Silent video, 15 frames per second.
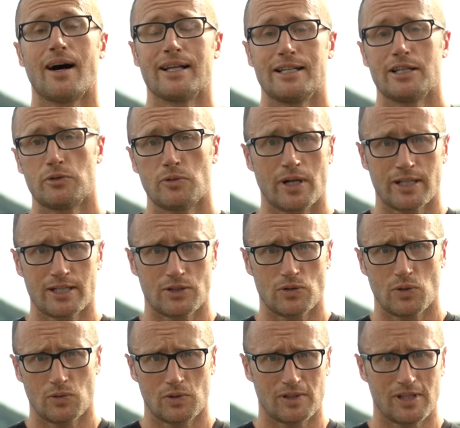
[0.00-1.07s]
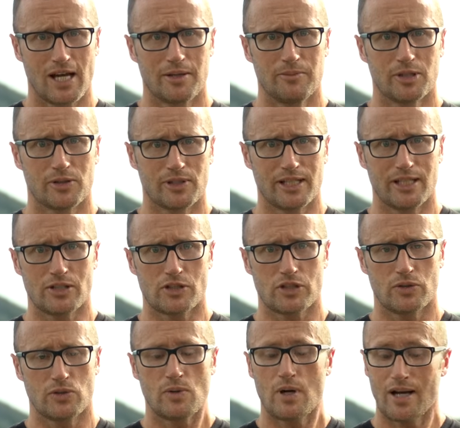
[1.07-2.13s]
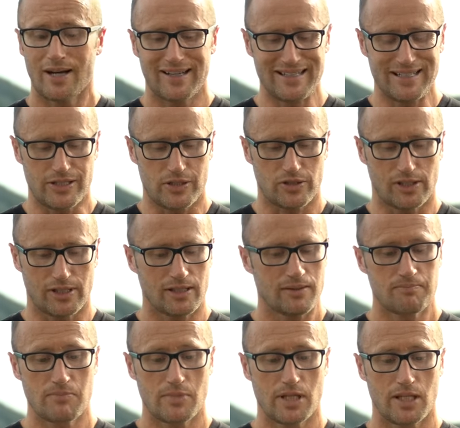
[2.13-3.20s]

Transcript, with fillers: I did run into a reliability issue initially